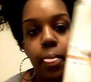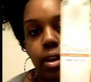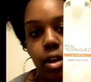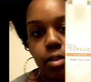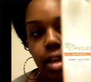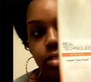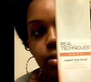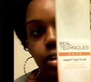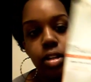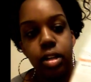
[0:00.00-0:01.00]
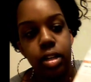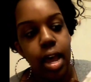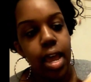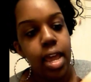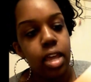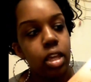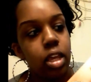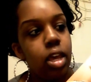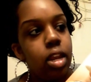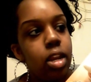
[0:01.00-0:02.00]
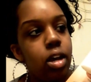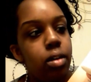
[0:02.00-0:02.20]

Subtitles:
You know, that's what it looked like, and